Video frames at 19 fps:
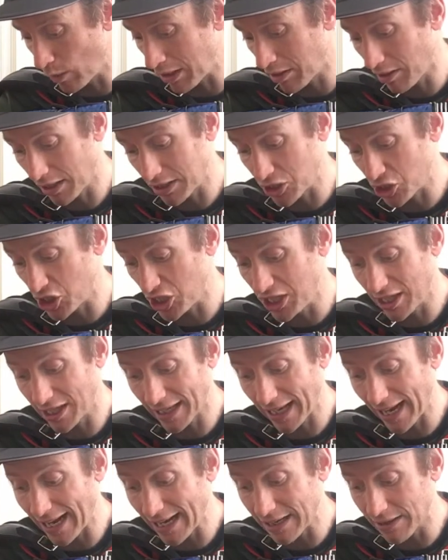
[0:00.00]
with a G
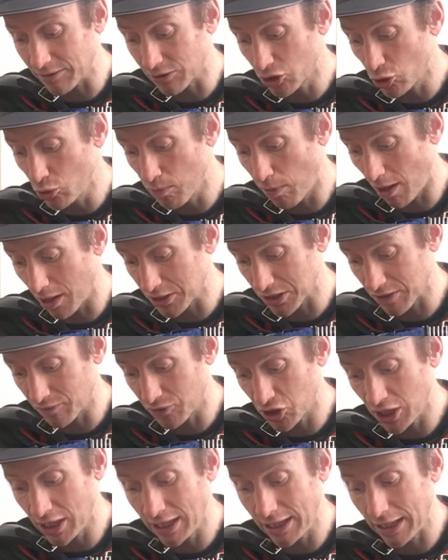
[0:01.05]
again, 2 bars of
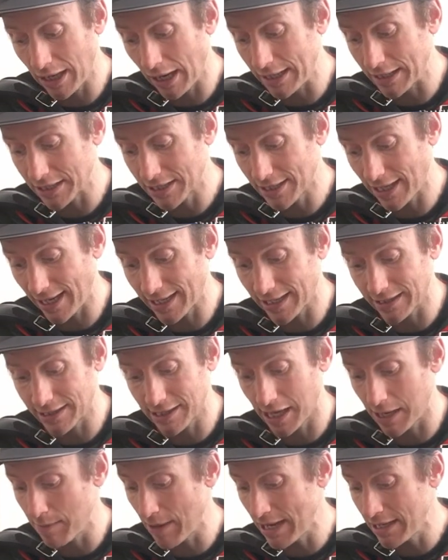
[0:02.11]
G in the second
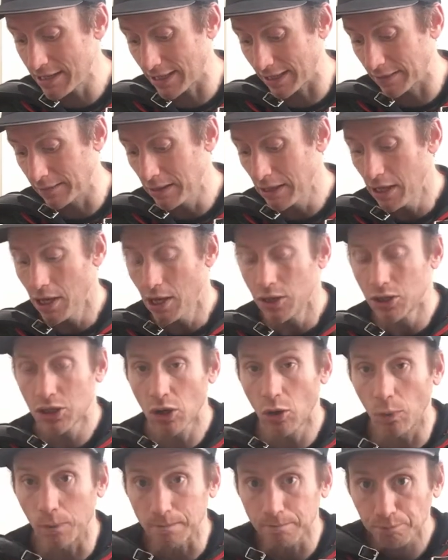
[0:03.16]
time ending.
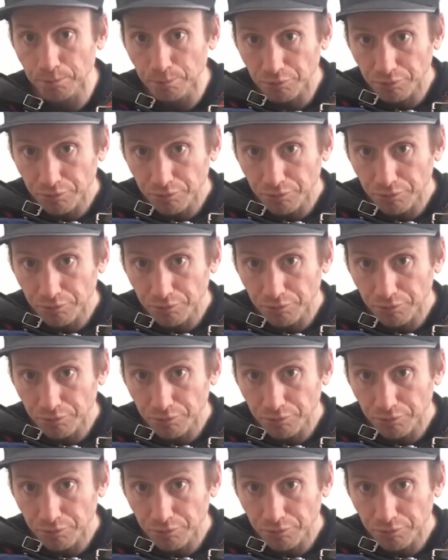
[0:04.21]
So